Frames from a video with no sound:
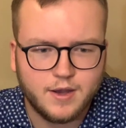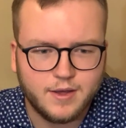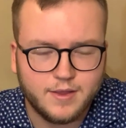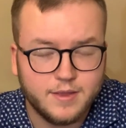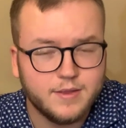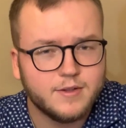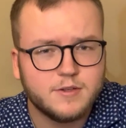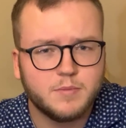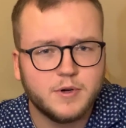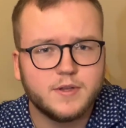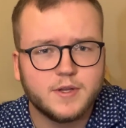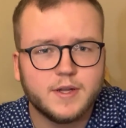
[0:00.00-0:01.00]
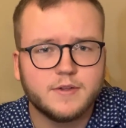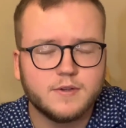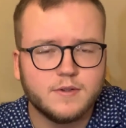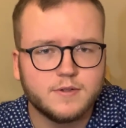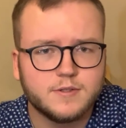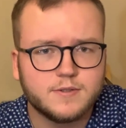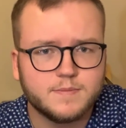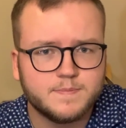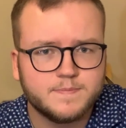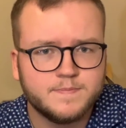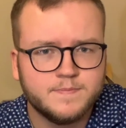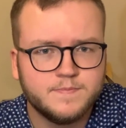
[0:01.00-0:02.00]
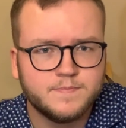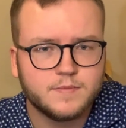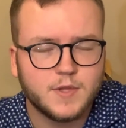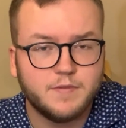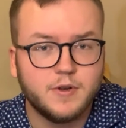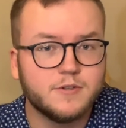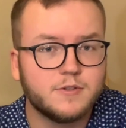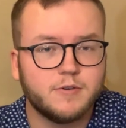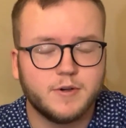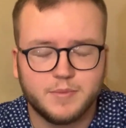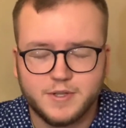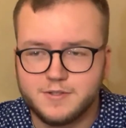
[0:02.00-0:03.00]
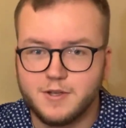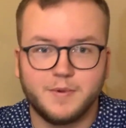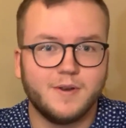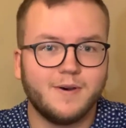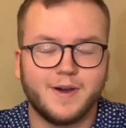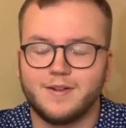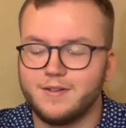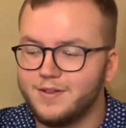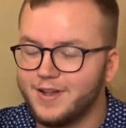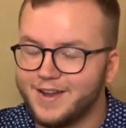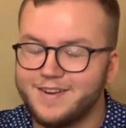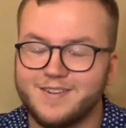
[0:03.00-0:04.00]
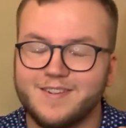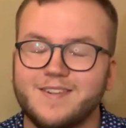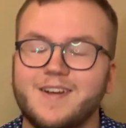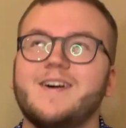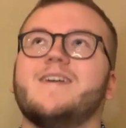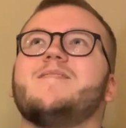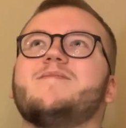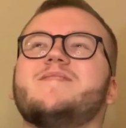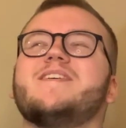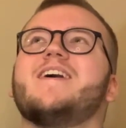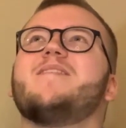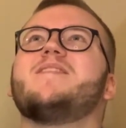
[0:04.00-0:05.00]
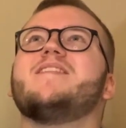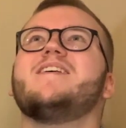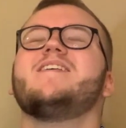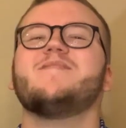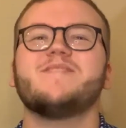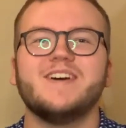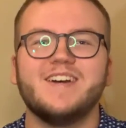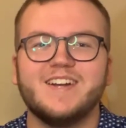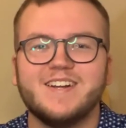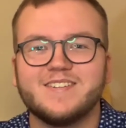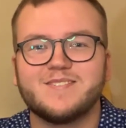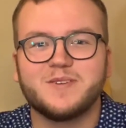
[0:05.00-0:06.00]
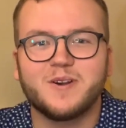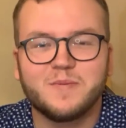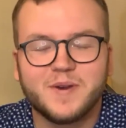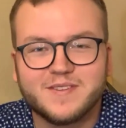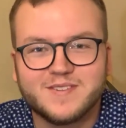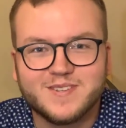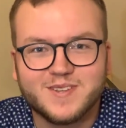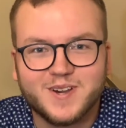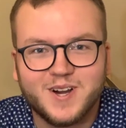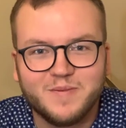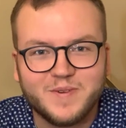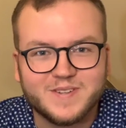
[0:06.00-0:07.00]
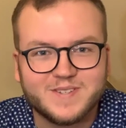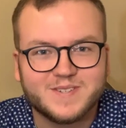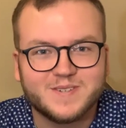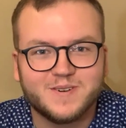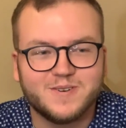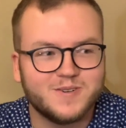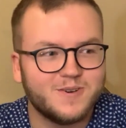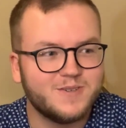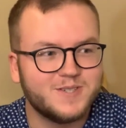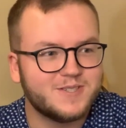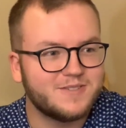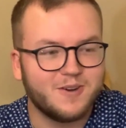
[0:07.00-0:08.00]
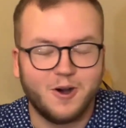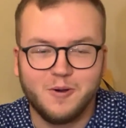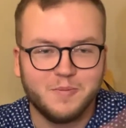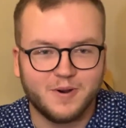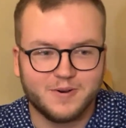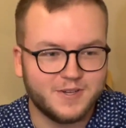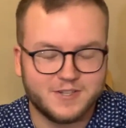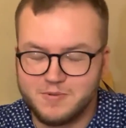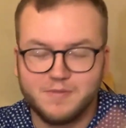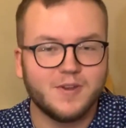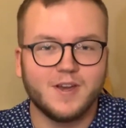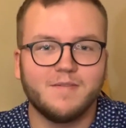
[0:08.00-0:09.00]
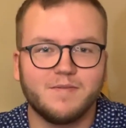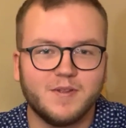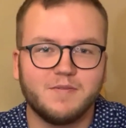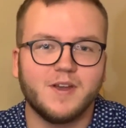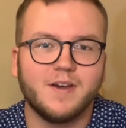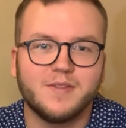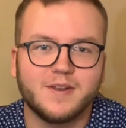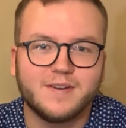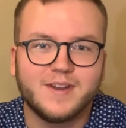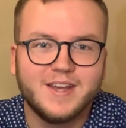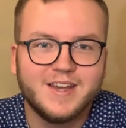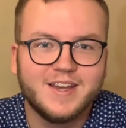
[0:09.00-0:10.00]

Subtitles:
I think that's a pretty tight syllogism. If you disagree, please let me know. I would love to talk about this in the comments, or just call me or text me if you have that.